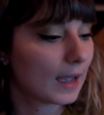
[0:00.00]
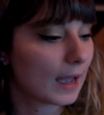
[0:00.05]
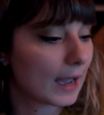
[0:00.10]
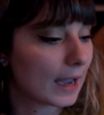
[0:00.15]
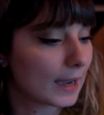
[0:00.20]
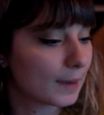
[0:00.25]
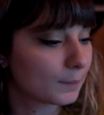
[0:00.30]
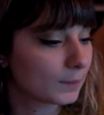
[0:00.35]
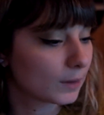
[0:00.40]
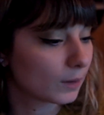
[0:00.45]

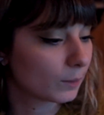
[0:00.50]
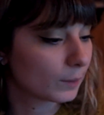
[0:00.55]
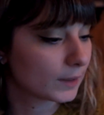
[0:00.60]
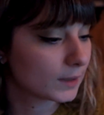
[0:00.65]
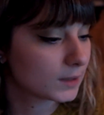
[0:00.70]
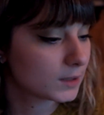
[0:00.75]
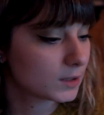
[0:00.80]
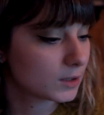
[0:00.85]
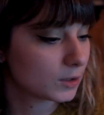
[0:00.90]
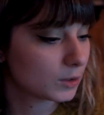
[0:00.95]
I'm
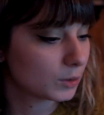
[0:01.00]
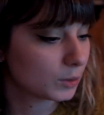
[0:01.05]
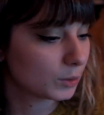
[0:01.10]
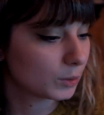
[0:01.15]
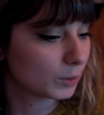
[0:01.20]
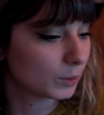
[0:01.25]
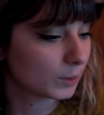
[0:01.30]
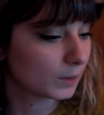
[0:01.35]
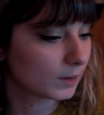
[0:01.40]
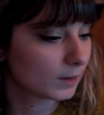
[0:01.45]
going
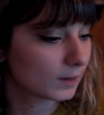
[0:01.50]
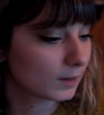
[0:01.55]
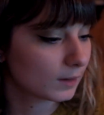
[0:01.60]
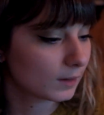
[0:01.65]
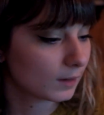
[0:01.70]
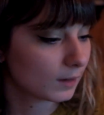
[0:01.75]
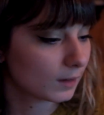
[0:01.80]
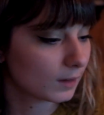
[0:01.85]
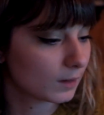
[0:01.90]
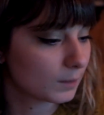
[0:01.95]
to
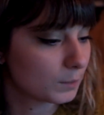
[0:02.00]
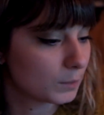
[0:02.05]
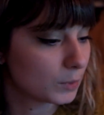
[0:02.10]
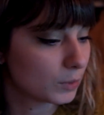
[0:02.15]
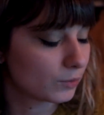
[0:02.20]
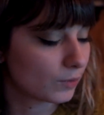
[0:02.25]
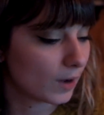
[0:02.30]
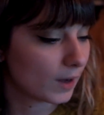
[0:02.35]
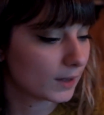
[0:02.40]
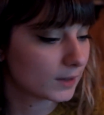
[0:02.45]

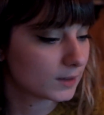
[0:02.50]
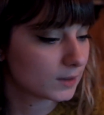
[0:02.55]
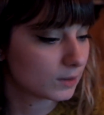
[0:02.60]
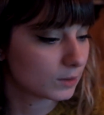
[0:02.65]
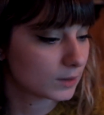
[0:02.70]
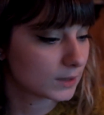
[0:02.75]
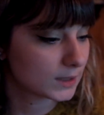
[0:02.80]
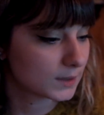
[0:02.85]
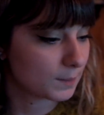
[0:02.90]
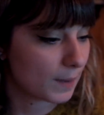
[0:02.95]
move on
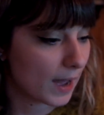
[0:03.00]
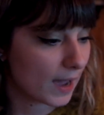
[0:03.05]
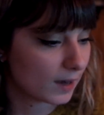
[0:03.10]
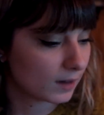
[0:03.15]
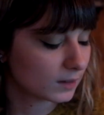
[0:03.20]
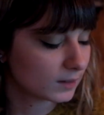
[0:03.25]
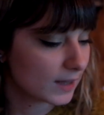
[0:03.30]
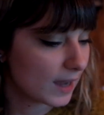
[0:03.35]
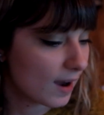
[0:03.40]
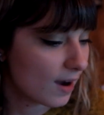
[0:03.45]
to
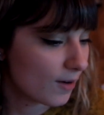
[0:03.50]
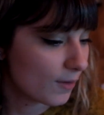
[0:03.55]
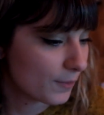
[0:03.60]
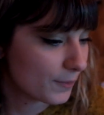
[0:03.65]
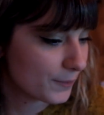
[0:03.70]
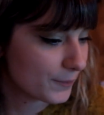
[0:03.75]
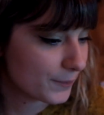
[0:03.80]
Smile now.